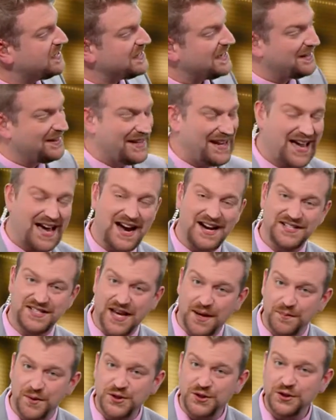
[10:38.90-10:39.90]
daily high
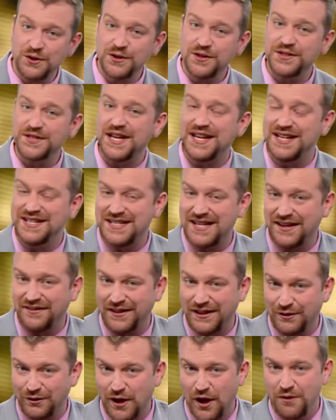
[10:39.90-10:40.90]
temperatures and
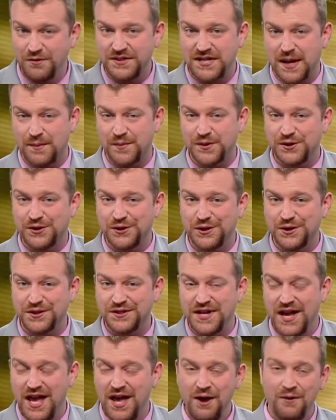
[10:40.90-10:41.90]
daily low
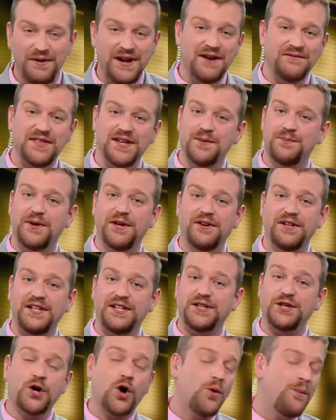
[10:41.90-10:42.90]
temperatures. We have the ability
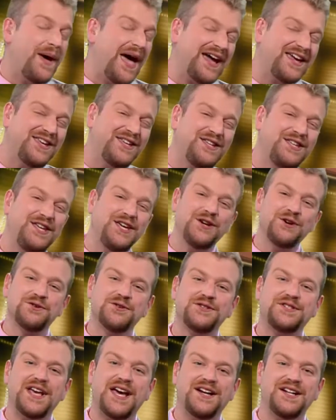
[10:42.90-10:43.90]
to go back
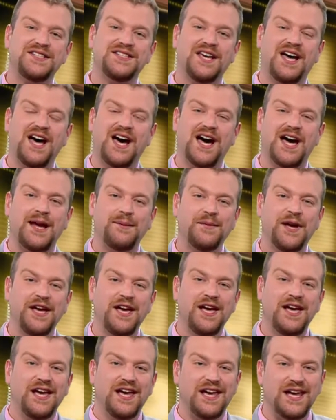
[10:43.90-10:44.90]
years at a time
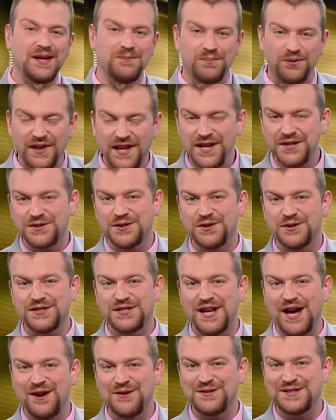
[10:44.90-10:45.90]
and place
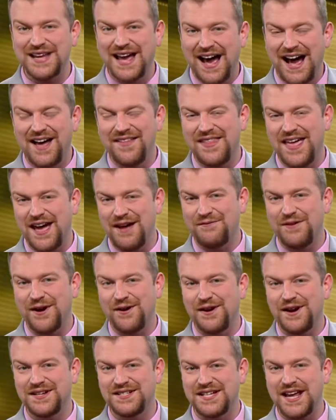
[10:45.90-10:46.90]
ourselves on that
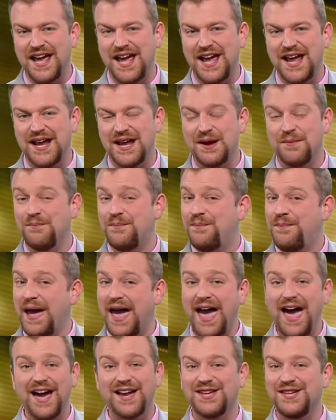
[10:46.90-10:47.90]
very day
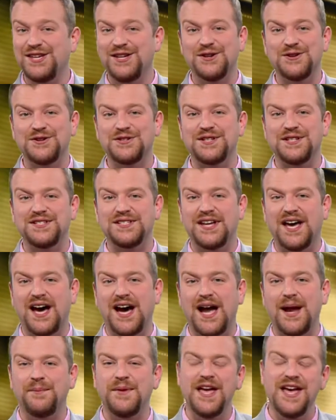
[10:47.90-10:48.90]
back years in
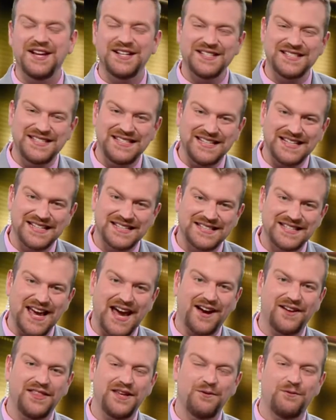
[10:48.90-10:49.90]
time to see
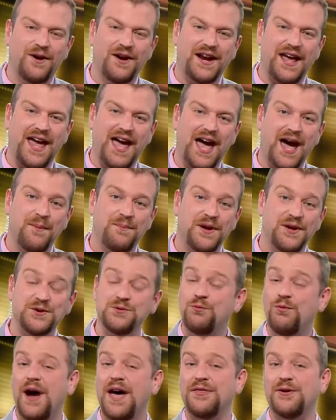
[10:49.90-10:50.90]
exactly what happened
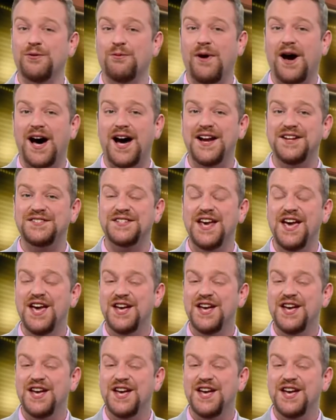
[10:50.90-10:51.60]
weather-wise.